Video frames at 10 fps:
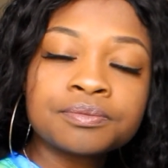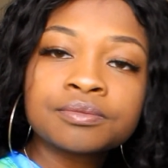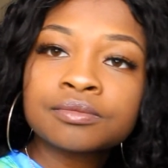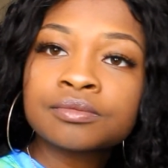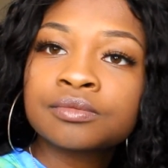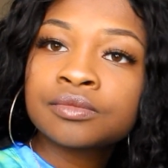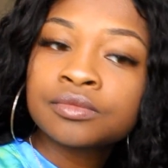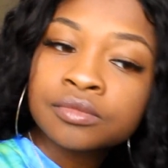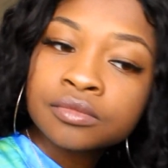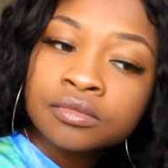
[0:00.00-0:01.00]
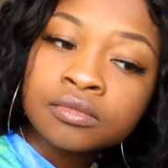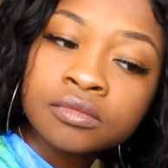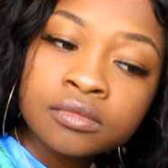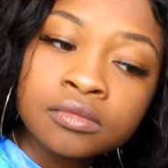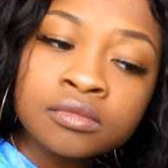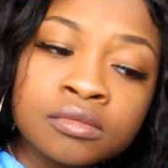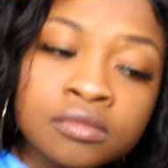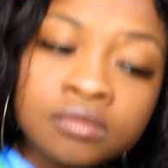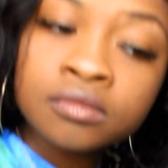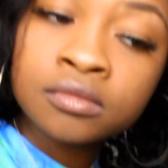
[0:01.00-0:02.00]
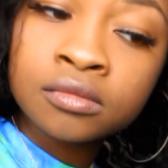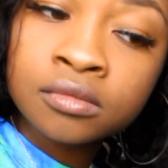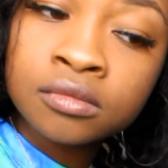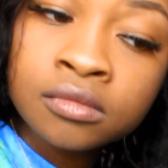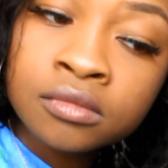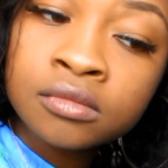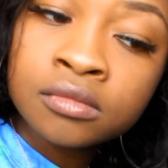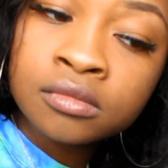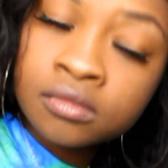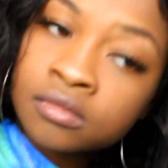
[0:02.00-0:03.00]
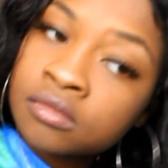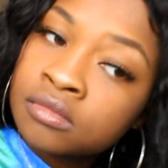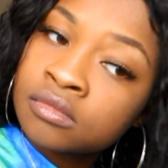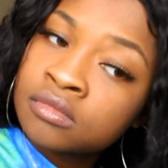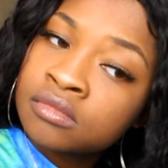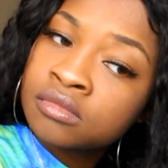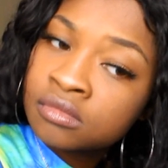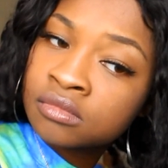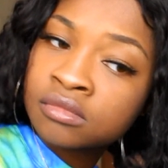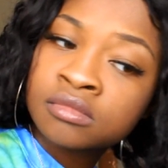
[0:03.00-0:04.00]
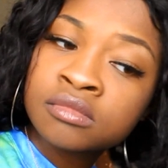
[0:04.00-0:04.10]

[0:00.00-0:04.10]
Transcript: (no one is talking)